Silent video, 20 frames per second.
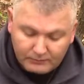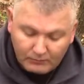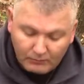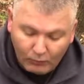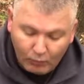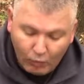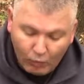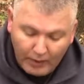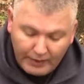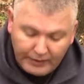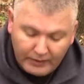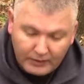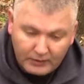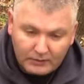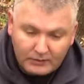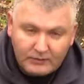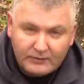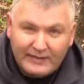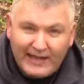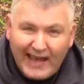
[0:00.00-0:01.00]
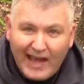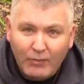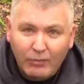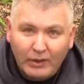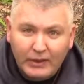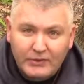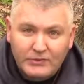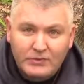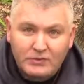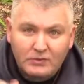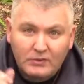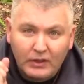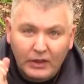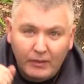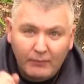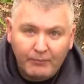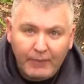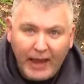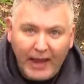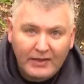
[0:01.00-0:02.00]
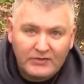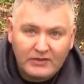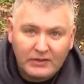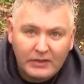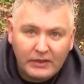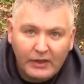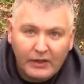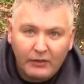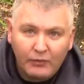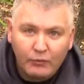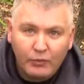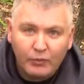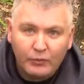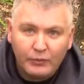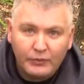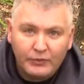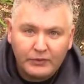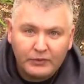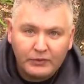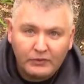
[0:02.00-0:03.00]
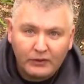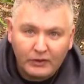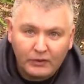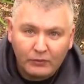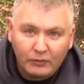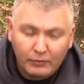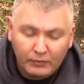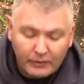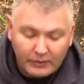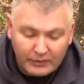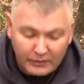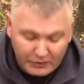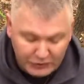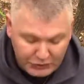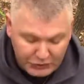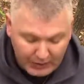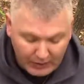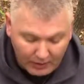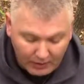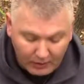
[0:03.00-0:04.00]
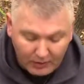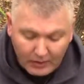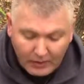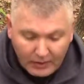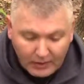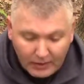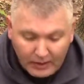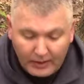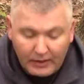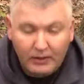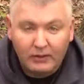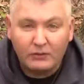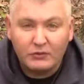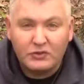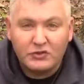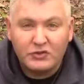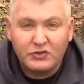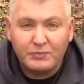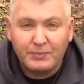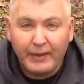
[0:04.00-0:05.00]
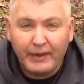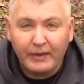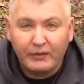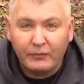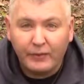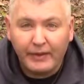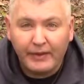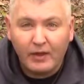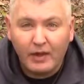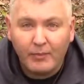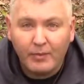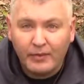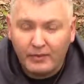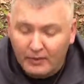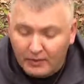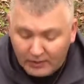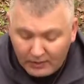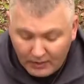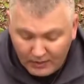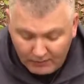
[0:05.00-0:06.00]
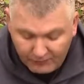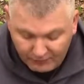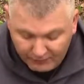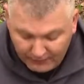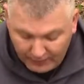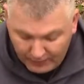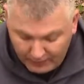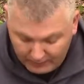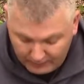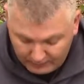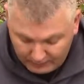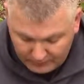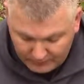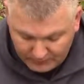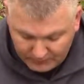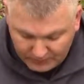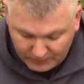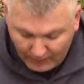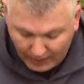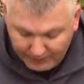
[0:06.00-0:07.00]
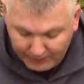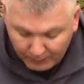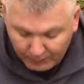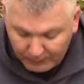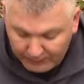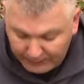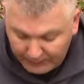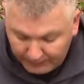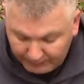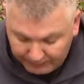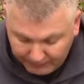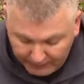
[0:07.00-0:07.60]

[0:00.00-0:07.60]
white tablets and it packs it into the wound, into the channel, and it'll expand right up and stop the bleeding.